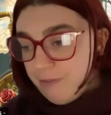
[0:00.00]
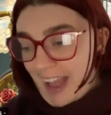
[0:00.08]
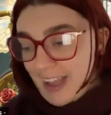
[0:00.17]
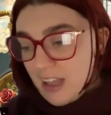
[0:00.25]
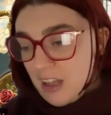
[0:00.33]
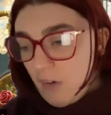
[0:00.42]

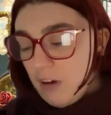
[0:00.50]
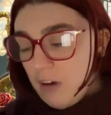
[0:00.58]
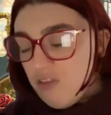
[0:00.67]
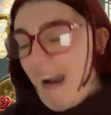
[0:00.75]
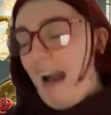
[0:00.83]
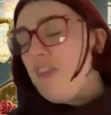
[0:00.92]
Fatal
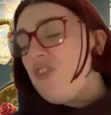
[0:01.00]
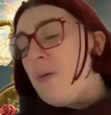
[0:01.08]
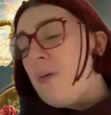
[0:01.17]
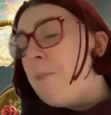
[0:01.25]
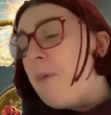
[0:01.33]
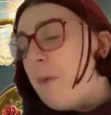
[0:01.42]

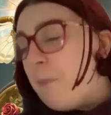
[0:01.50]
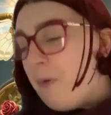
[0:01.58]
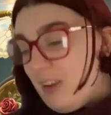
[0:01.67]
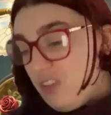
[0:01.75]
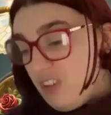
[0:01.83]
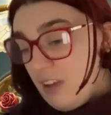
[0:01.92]
Attraction,
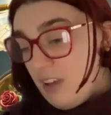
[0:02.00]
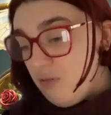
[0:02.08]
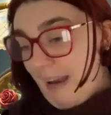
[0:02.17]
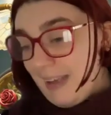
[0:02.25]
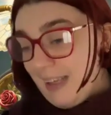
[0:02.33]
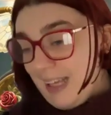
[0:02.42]
published in
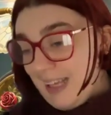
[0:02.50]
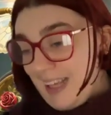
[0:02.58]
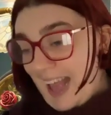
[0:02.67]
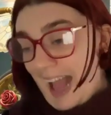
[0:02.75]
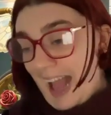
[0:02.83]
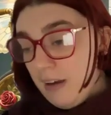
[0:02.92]

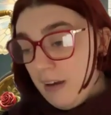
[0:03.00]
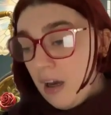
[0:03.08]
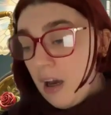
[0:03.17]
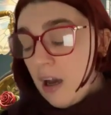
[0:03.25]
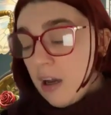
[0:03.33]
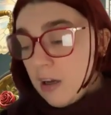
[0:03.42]
2010,
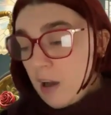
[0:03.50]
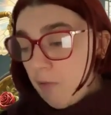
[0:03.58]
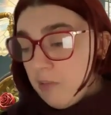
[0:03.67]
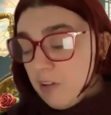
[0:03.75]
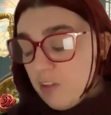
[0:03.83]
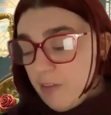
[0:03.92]

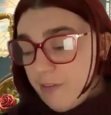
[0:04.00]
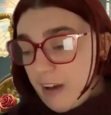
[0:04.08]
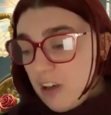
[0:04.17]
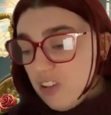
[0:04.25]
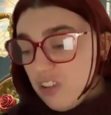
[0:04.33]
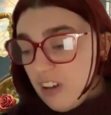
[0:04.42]

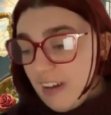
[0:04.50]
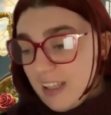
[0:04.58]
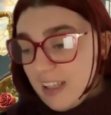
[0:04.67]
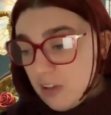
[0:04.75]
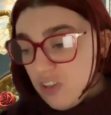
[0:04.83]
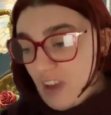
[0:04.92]

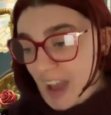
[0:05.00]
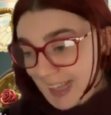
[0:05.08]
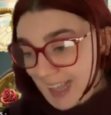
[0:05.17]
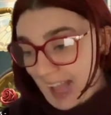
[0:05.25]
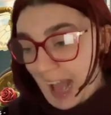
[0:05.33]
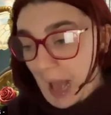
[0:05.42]
controversially
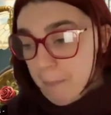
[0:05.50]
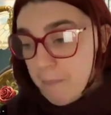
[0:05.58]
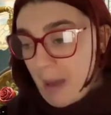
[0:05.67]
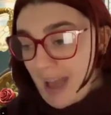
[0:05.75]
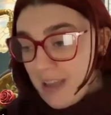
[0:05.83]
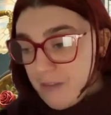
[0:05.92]
suggests
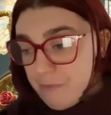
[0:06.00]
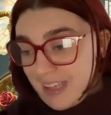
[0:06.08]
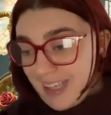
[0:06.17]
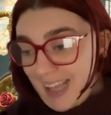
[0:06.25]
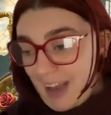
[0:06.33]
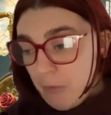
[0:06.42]
Anne may have
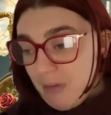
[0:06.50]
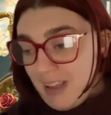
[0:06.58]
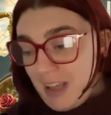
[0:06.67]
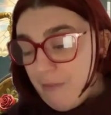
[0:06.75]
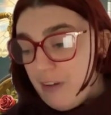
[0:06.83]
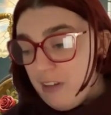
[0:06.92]
been
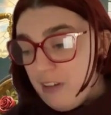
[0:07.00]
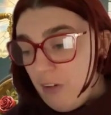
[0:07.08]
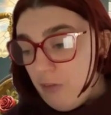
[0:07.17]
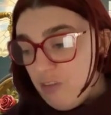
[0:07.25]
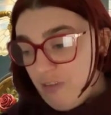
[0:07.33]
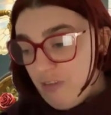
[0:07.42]
guilty of
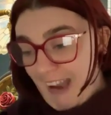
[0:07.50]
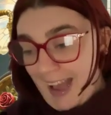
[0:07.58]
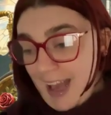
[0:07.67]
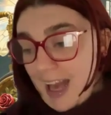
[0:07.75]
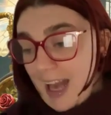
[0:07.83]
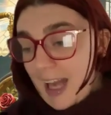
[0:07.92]

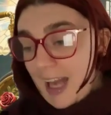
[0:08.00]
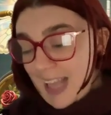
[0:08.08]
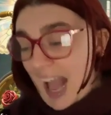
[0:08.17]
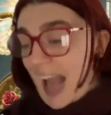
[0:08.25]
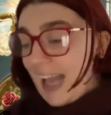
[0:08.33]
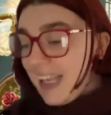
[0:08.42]
adultery,
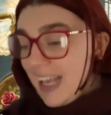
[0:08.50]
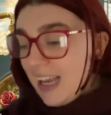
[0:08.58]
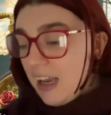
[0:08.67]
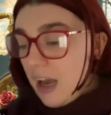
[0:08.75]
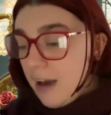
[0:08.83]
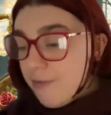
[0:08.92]

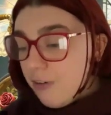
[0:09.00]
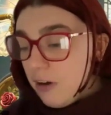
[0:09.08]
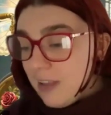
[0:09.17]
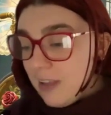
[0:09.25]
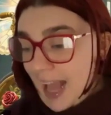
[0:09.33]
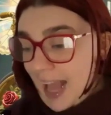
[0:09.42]
citing her
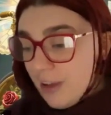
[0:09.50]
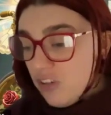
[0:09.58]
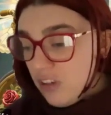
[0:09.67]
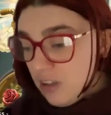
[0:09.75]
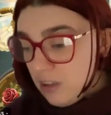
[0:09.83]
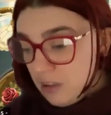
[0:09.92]

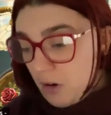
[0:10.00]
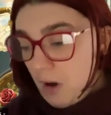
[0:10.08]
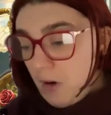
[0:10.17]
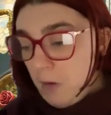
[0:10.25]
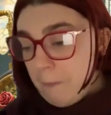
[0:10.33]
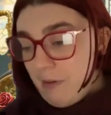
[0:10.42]
flirtatious
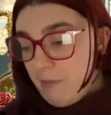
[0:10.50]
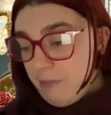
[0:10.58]
court